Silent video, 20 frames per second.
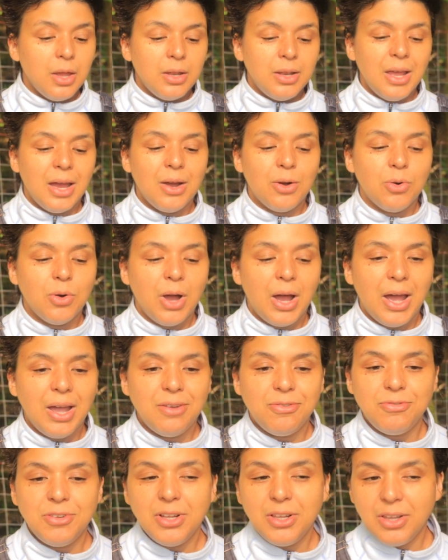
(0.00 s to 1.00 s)
Now, I
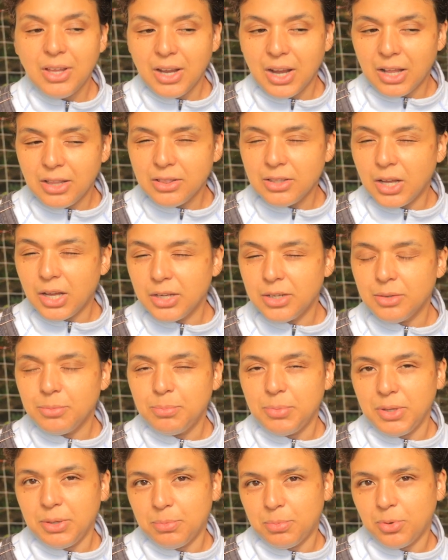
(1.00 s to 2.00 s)
feel like a lot of
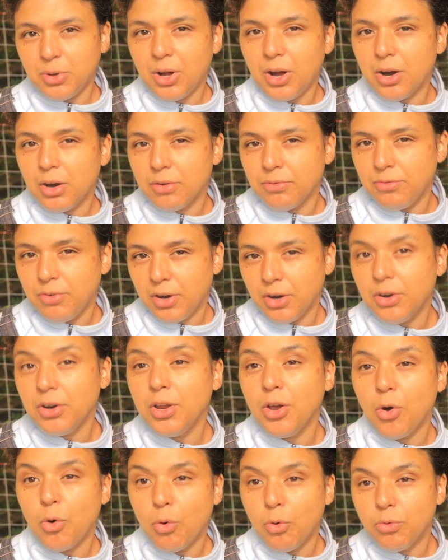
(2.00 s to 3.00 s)
people are
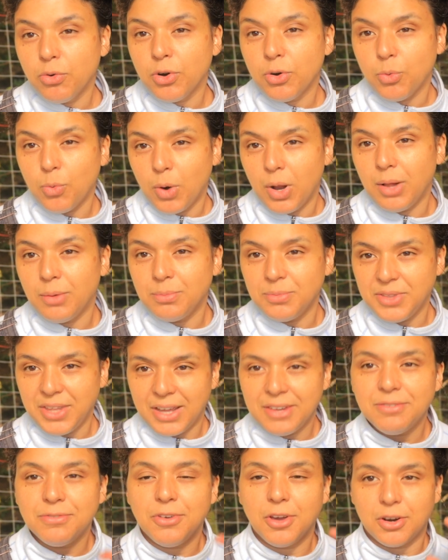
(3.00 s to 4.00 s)
very overwhelmed
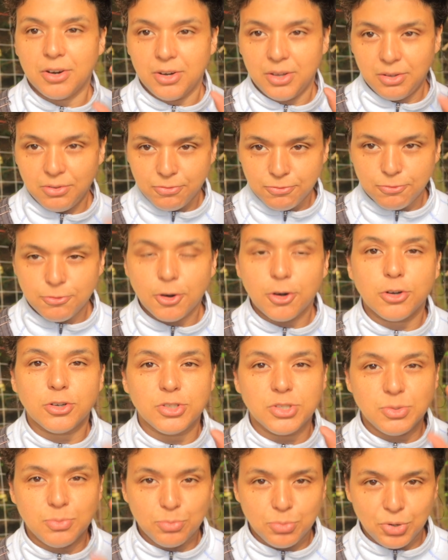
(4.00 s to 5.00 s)
that very
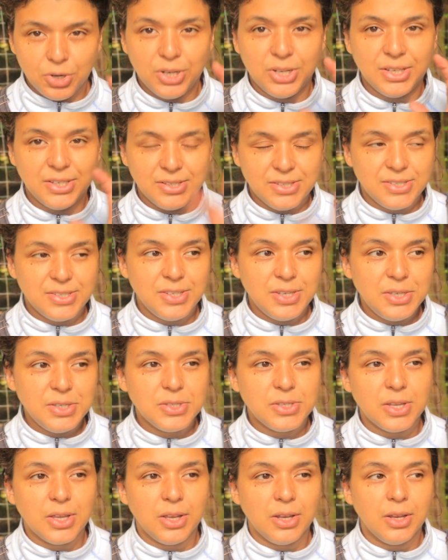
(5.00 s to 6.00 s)
first breeding
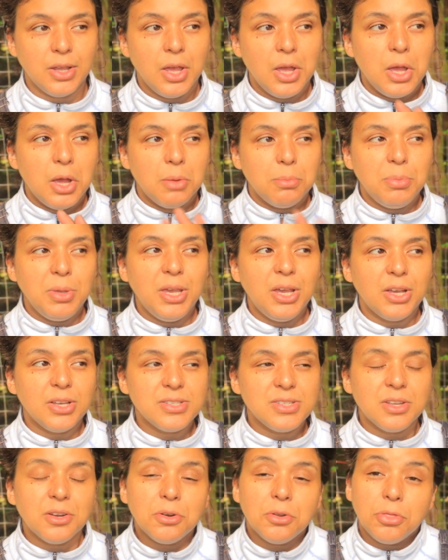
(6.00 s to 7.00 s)
season
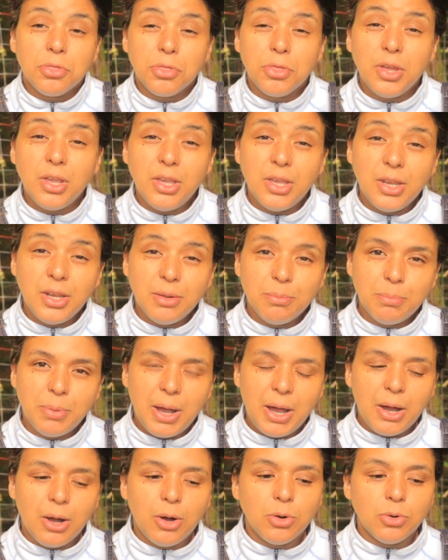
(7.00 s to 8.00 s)
because they're thinking
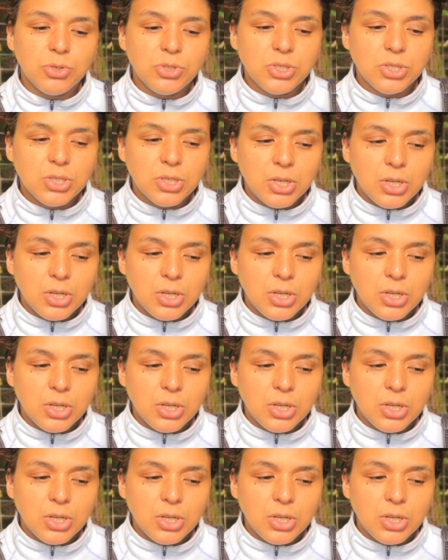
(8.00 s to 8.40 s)
about,